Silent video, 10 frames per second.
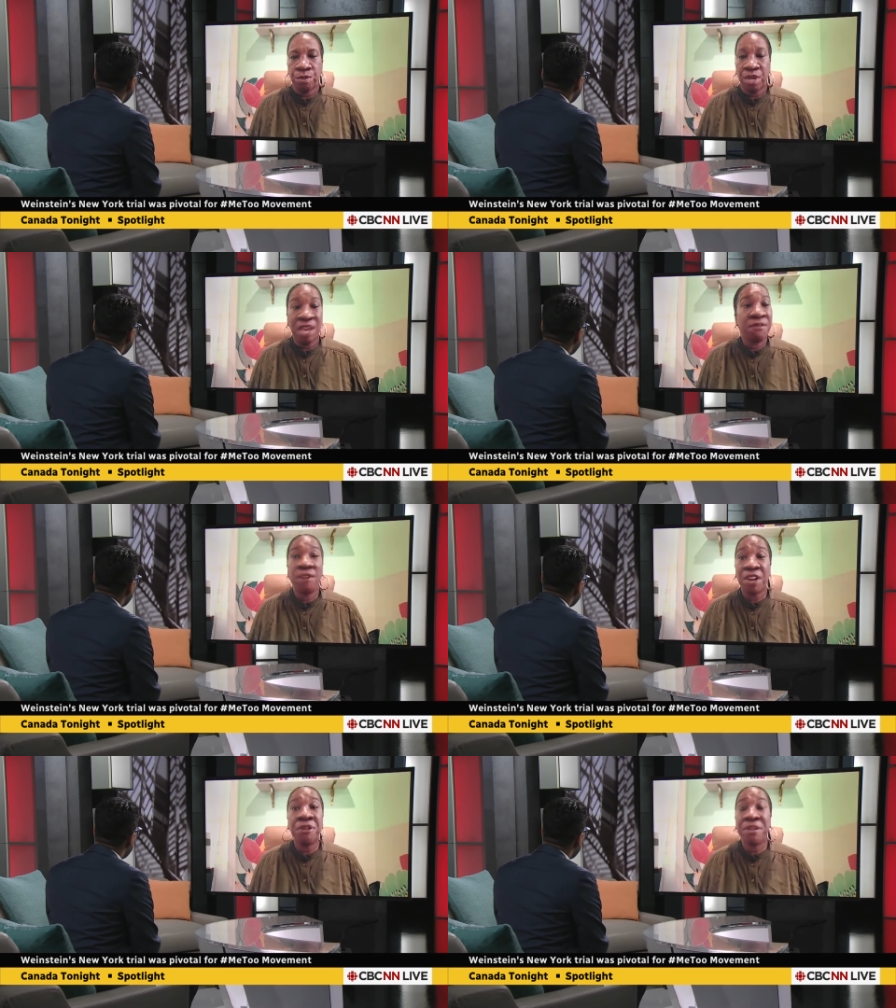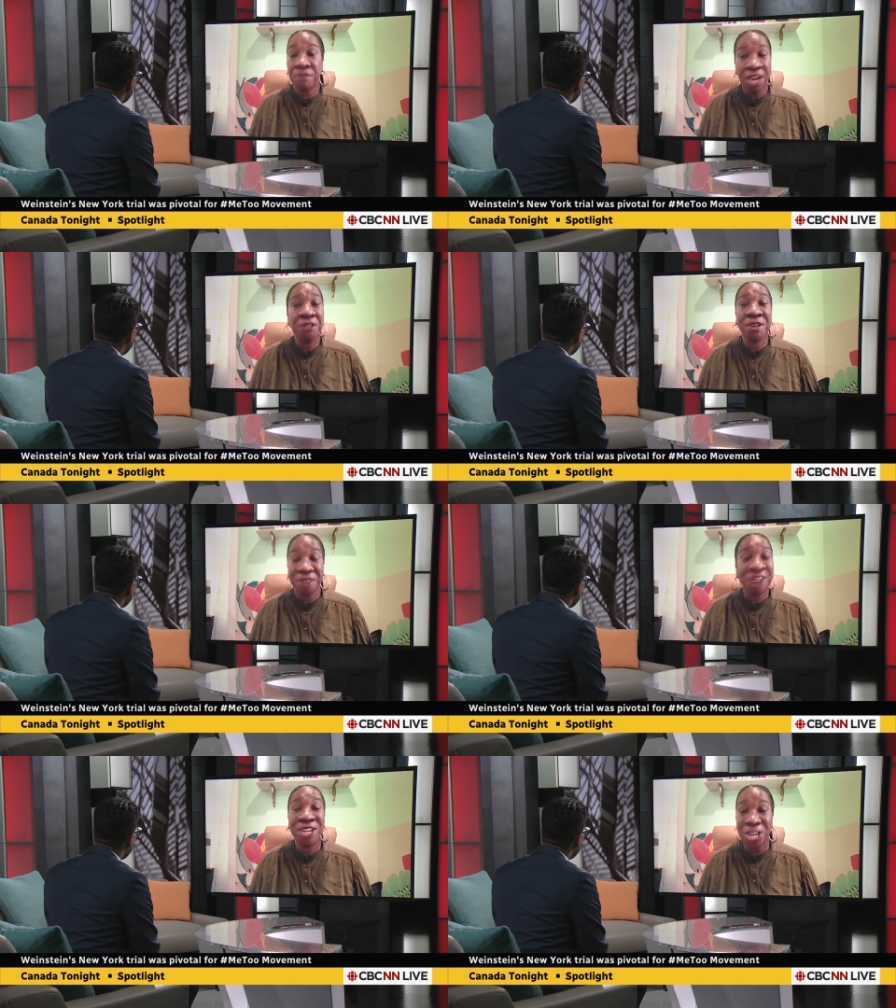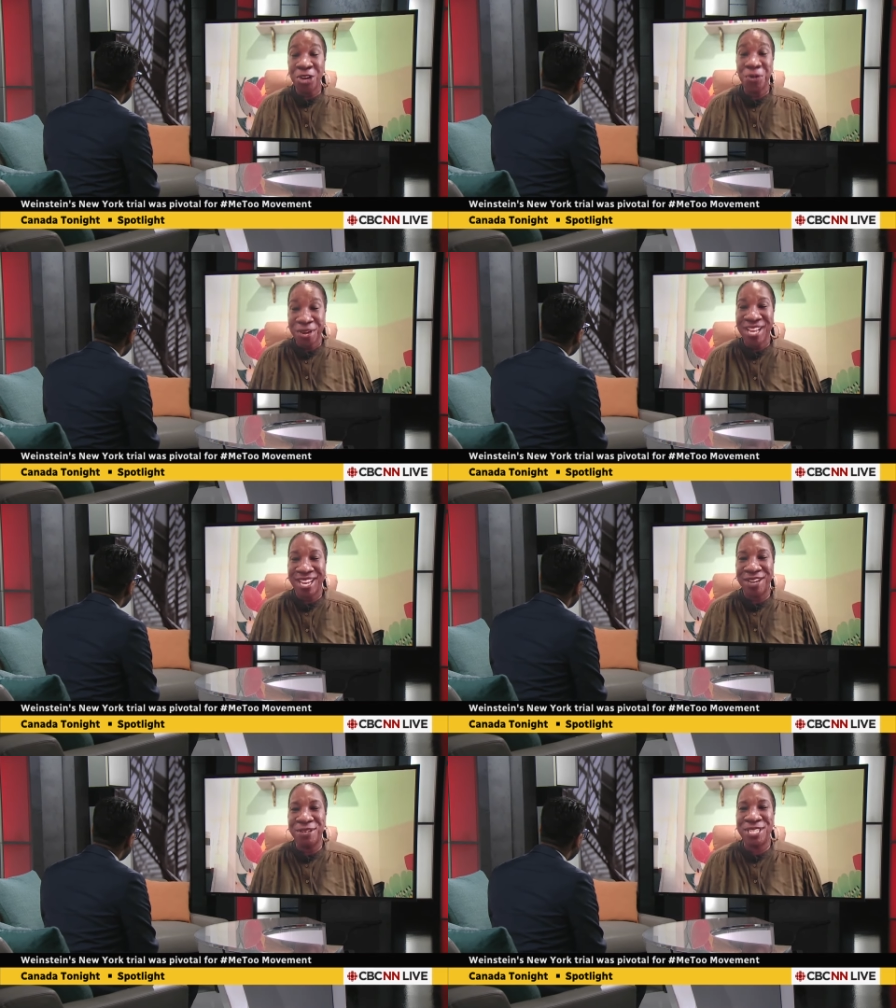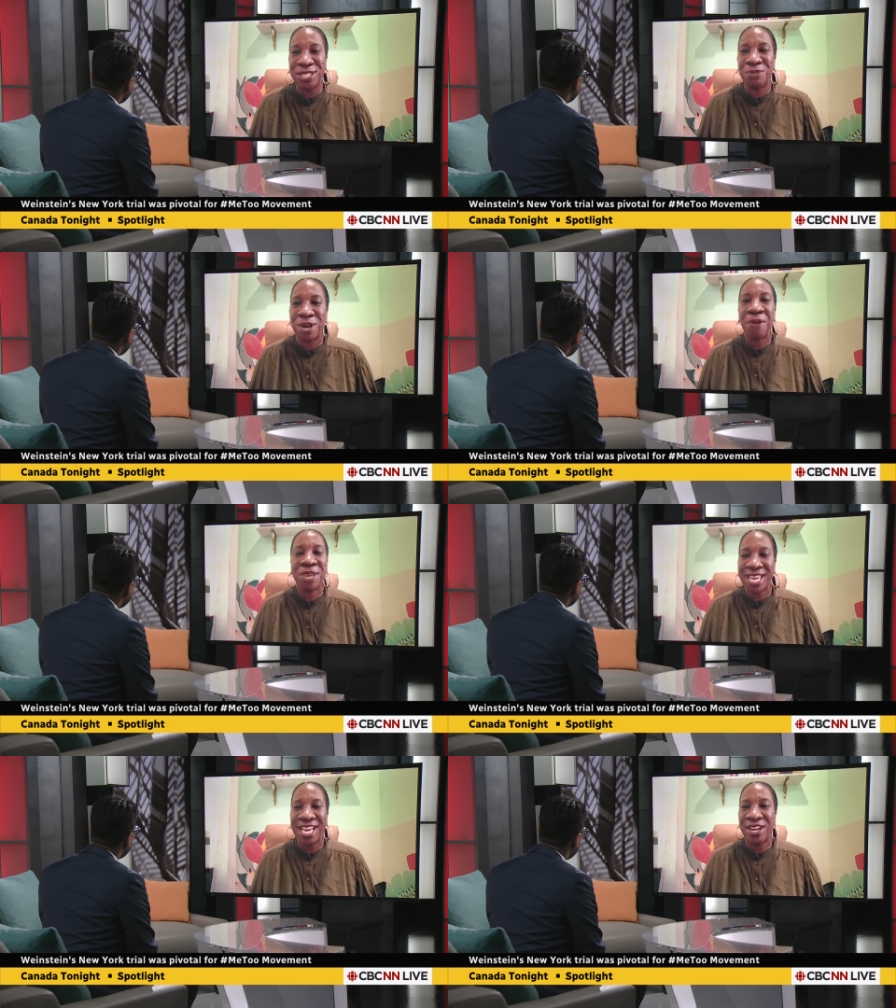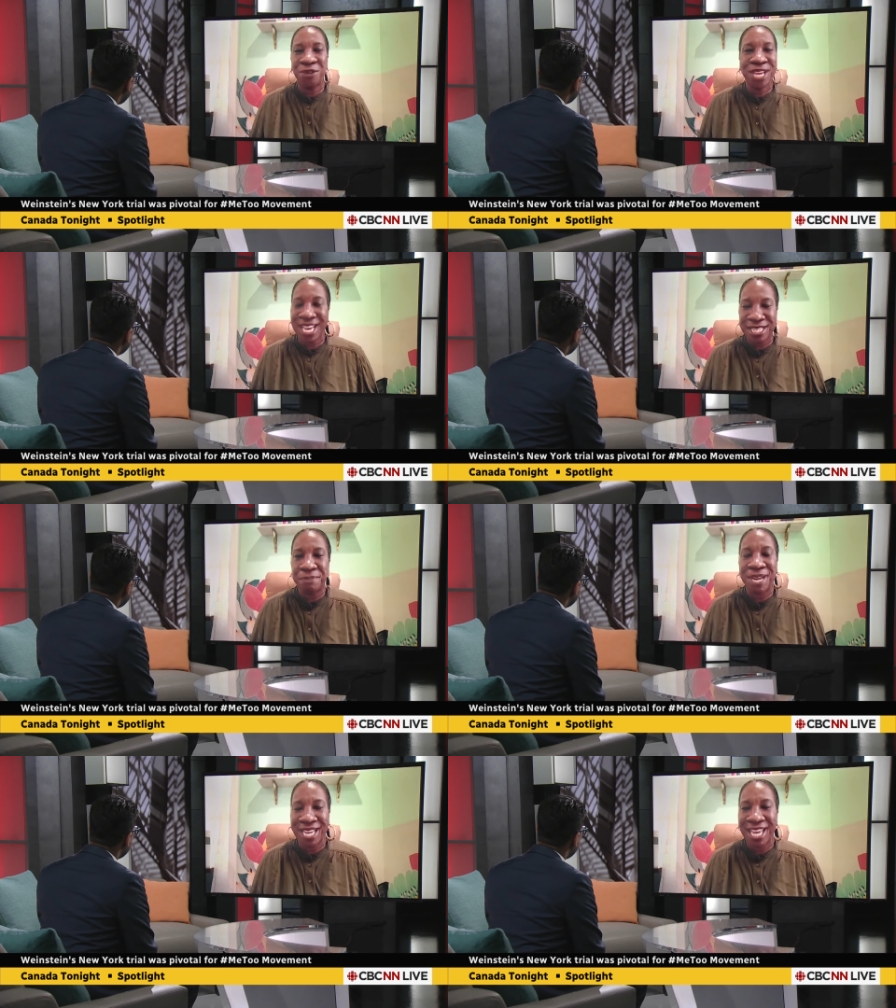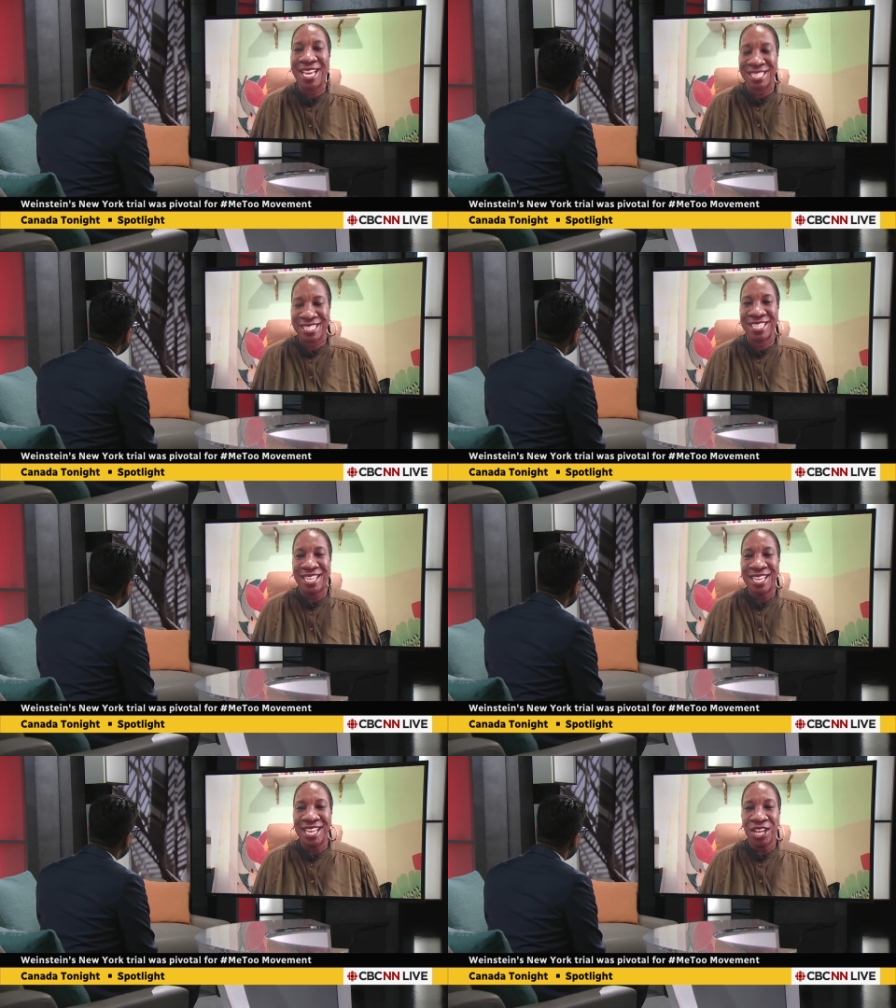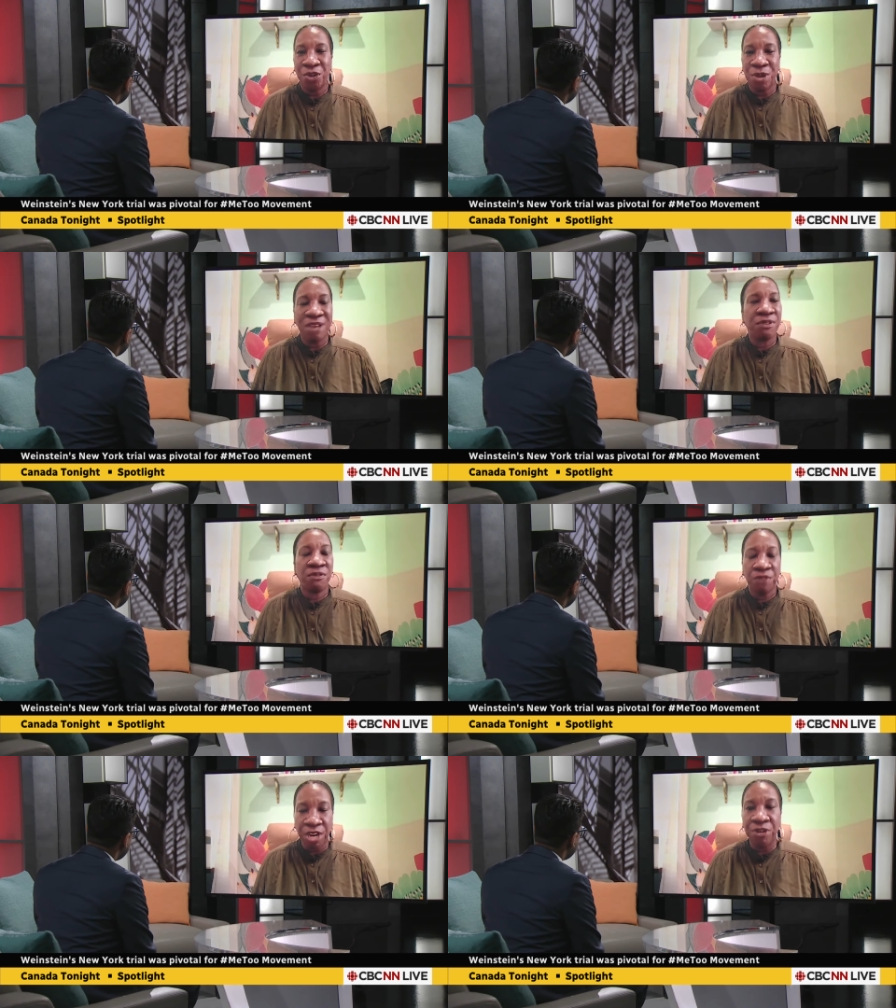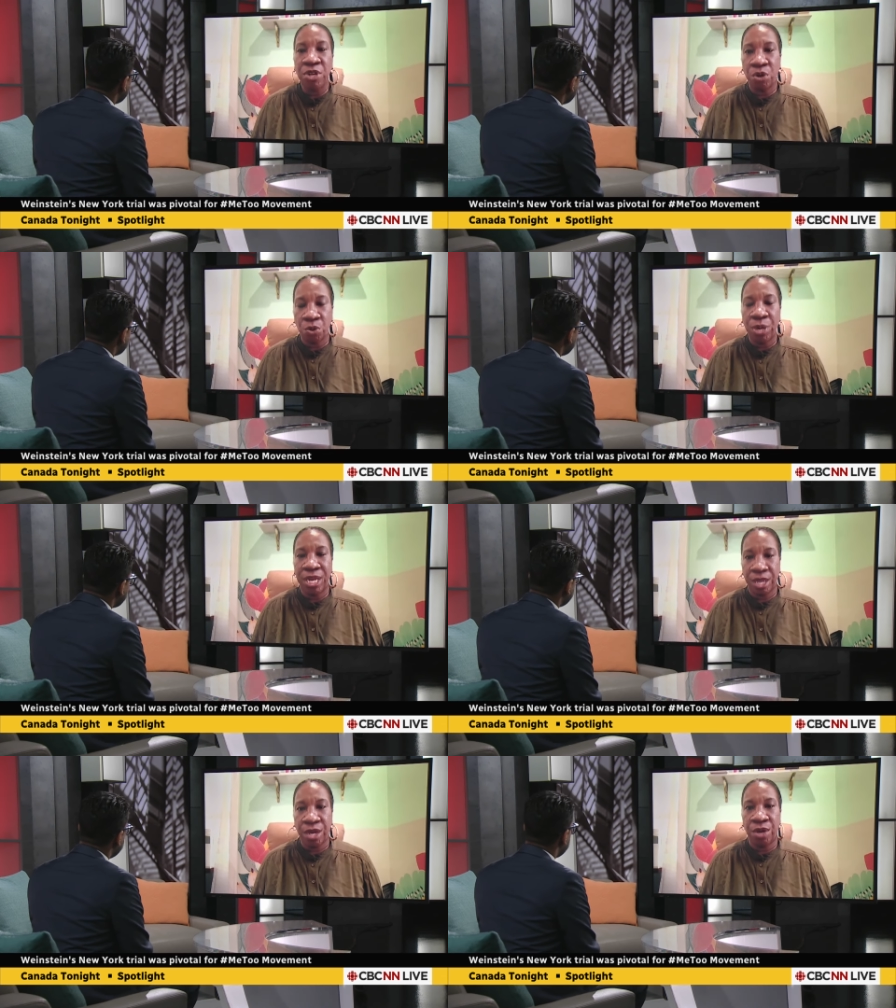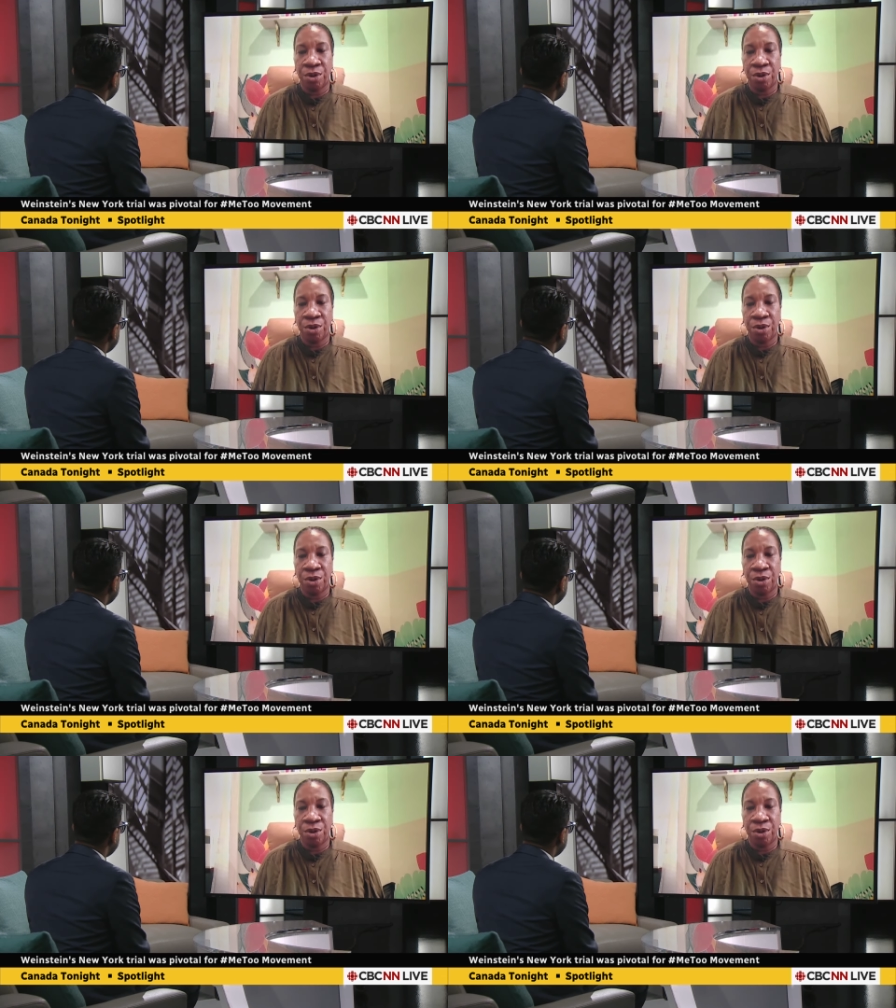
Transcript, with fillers: A very, very, very long way, yeah. Which is why we can't go case by case. We have a very long way to go.